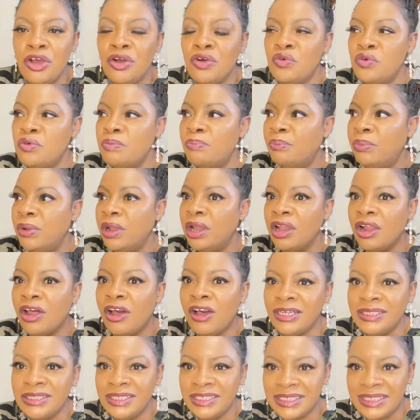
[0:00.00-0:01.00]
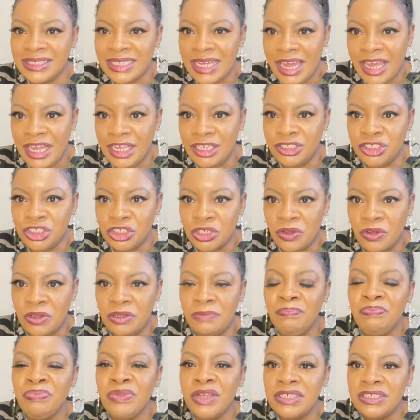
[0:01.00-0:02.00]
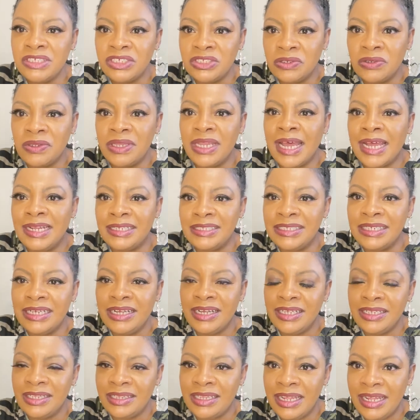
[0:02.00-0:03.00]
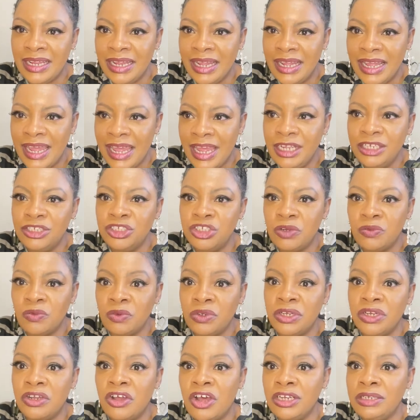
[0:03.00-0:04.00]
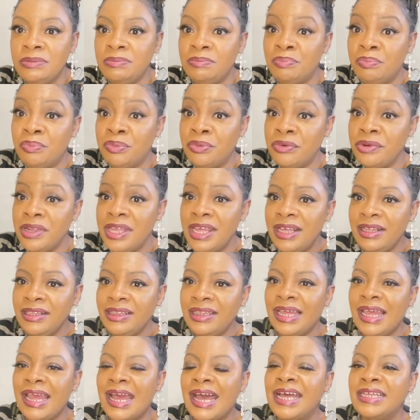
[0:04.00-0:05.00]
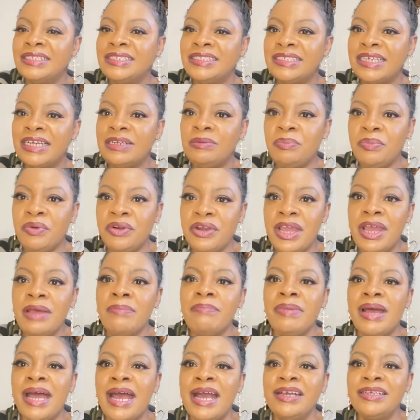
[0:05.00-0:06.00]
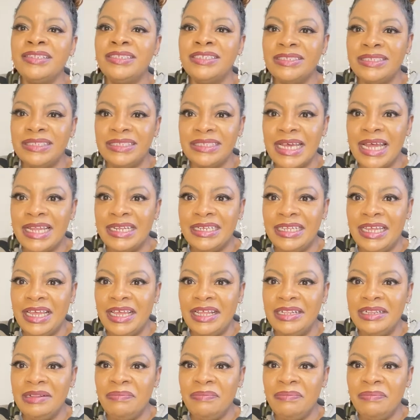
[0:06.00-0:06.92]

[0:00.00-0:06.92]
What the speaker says: who blocked this angel so that the angel would not bring the answered prayer back to Daniel.